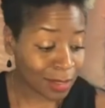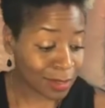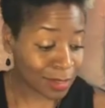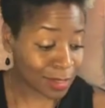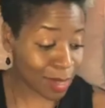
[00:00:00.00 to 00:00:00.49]

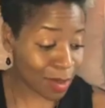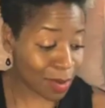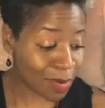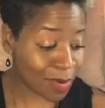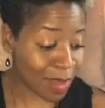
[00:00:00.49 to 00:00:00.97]

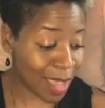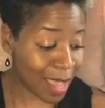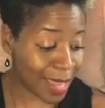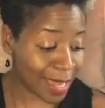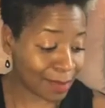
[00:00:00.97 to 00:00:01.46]
So
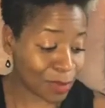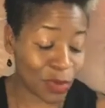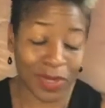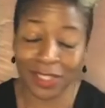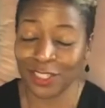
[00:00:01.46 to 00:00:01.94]
I am
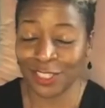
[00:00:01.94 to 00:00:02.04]
going